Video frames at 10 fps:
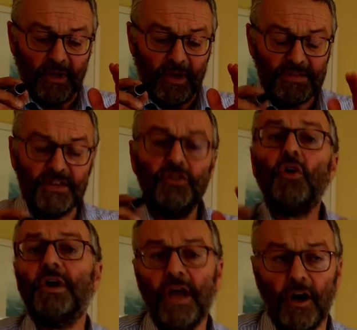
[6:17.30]
is
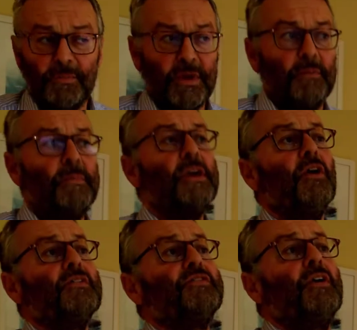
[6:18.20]
not going to help you,
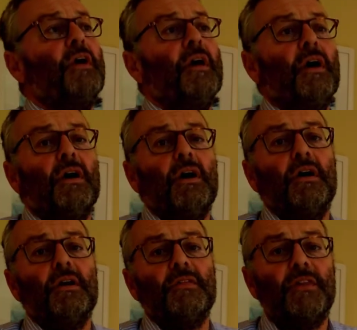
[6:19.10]
because
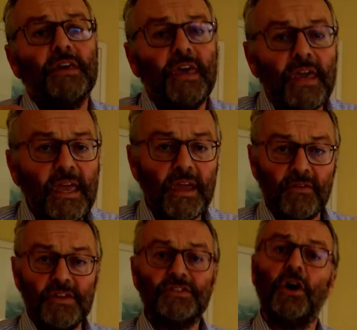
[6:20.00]
the key here
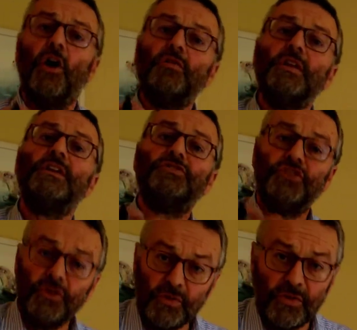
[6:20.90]
is to only
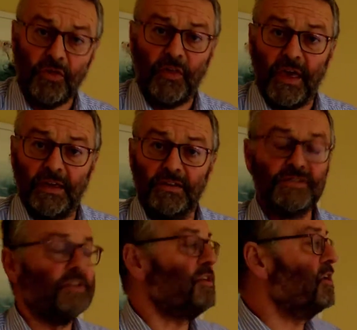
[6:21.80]
do the
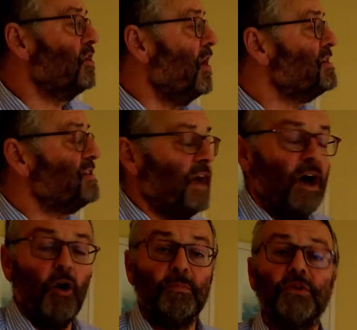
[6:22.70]
things that are going to
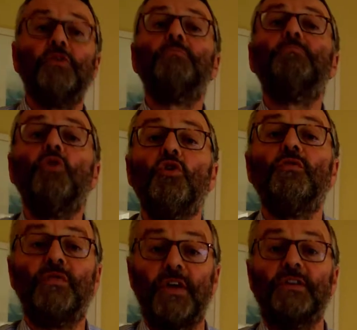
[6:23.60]
help you
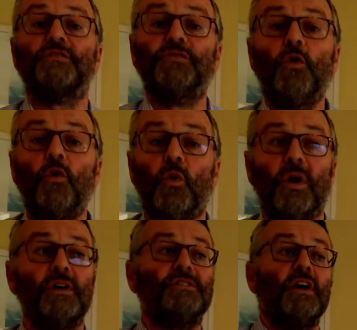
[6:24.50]
move things
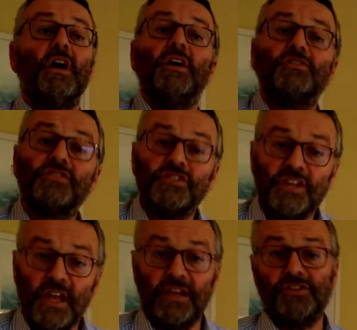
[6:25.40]
forward,
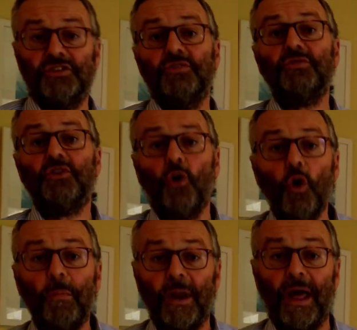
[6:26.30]
stick to
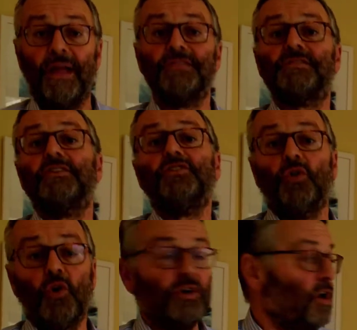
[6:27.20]
your plans and
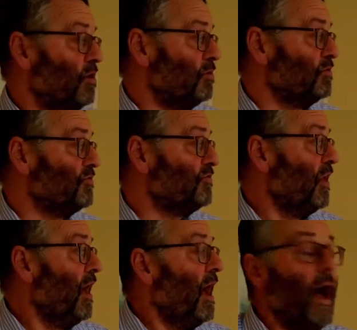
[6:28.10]
your goals,
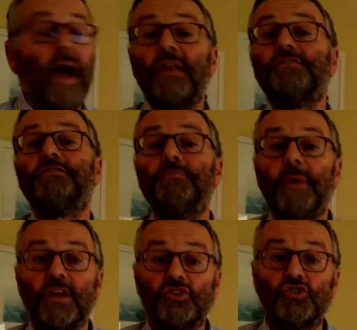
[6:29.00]
and to
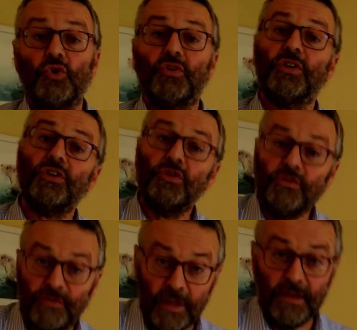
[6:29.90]
make sure that you
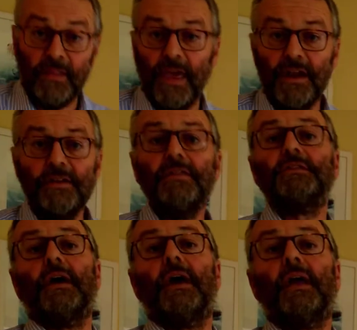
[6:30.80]
feel at the end of the
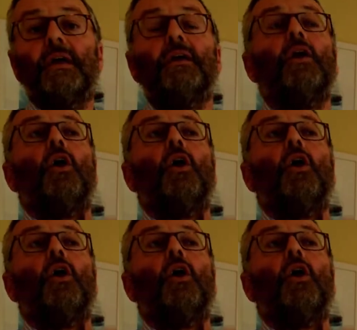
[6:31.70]
day